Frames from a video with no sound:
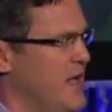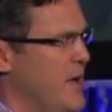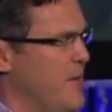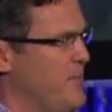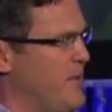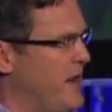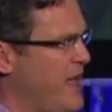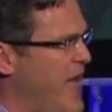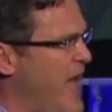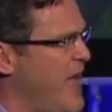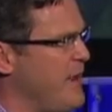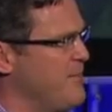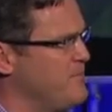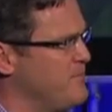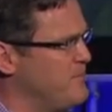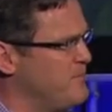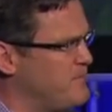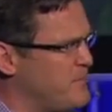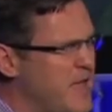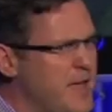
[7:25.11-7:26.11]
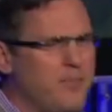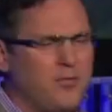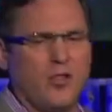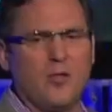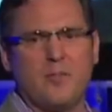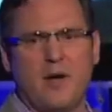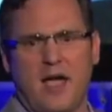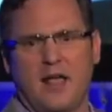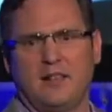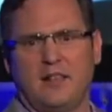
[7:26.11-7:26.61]
But I had people in
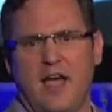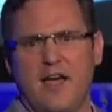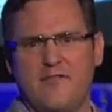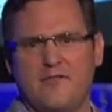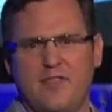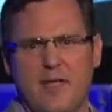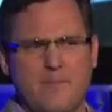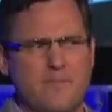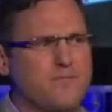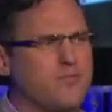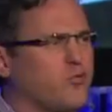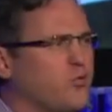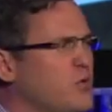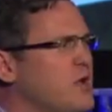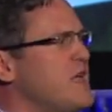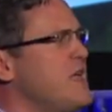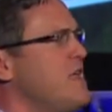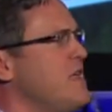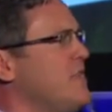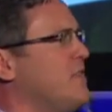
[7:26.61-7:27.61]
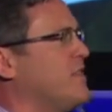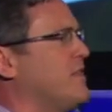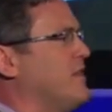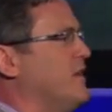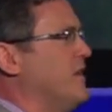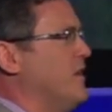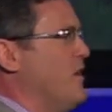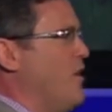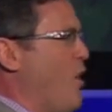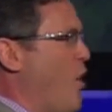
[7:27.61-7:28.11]
my life that breathed
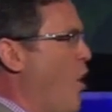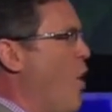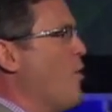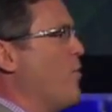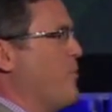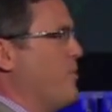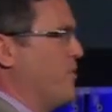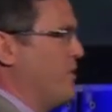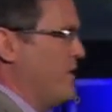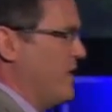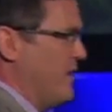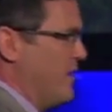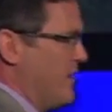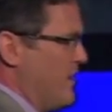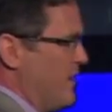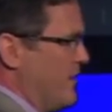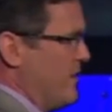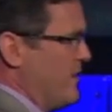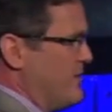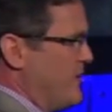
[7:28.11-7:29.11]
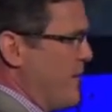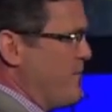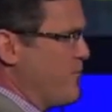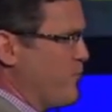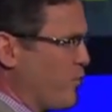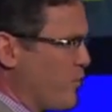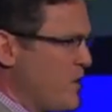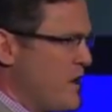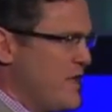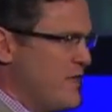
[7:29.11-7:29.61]
hope, that
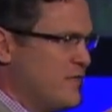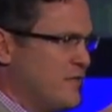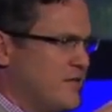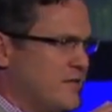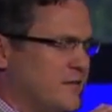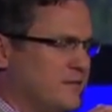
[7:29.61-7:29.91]
breathed